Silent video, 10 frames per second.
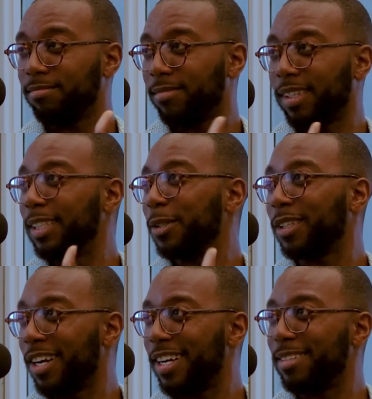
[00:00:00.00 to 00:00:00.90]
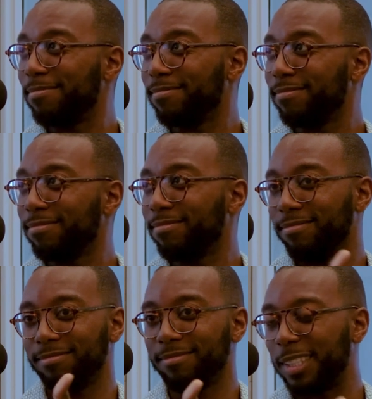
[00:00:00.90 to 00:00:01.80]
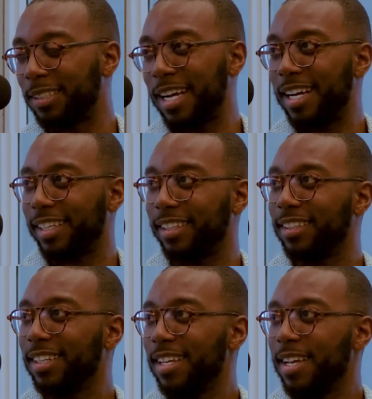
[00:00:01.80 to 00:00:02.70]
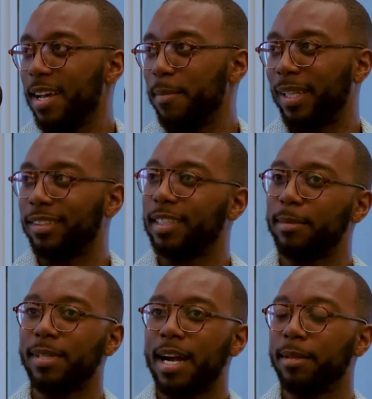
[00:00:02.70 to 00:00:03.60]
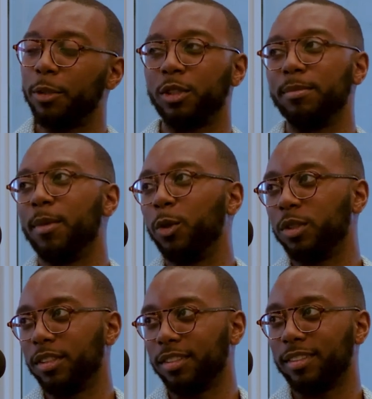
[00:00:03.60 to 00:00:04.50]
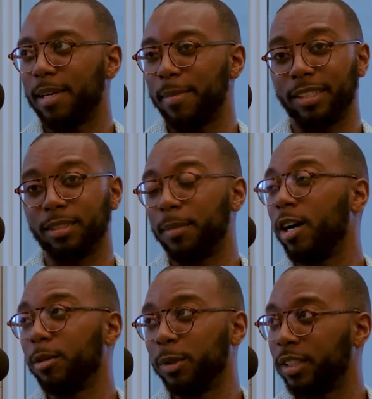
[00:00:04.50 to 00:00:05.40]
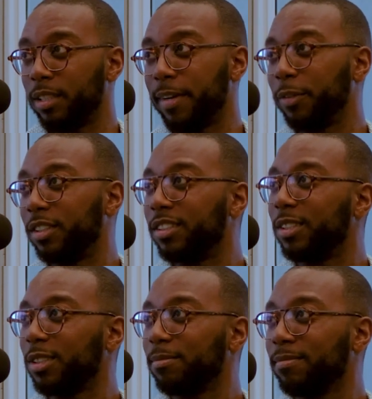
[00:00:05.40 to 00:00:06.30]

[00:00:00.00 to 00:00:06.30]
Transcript: clear-cut design, but at the same time, there's emotions that makes up 100% of every decision.